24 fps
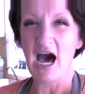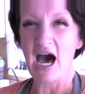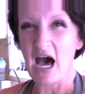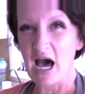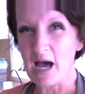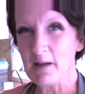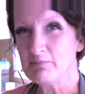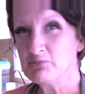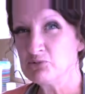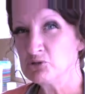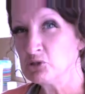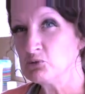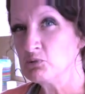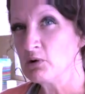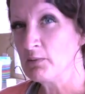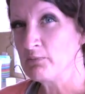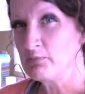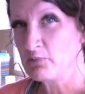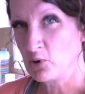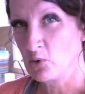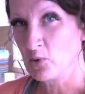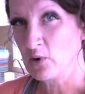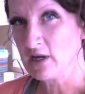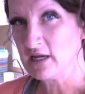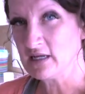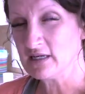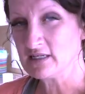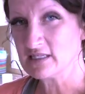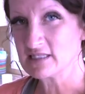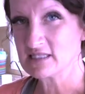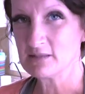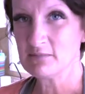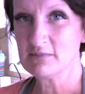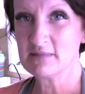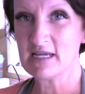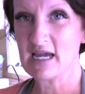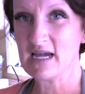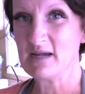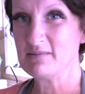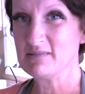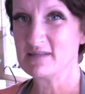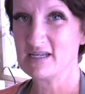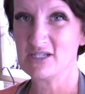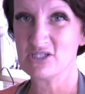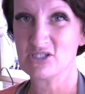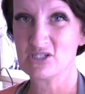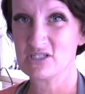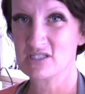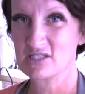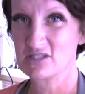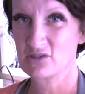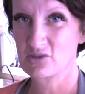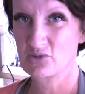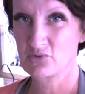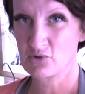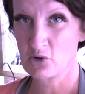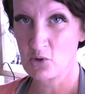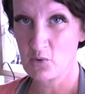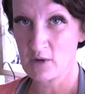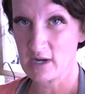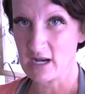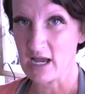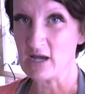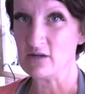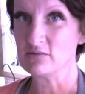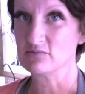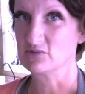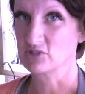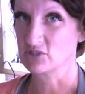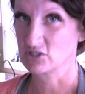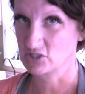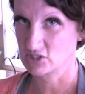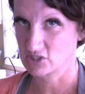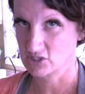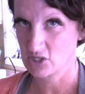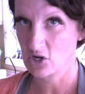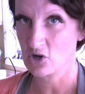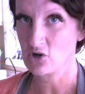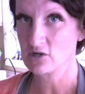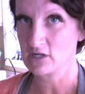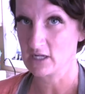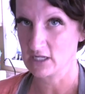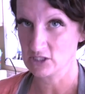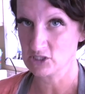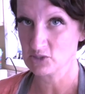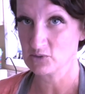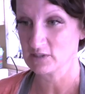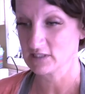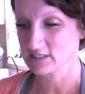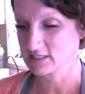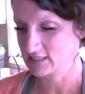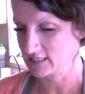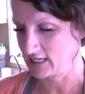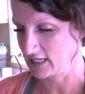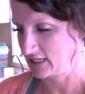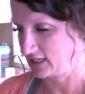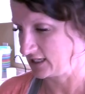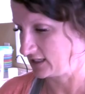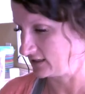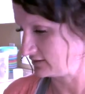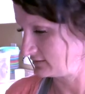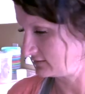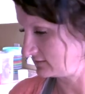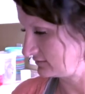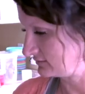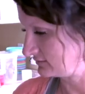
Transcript: Up to a point, sometimes I just throw it out and start and do a second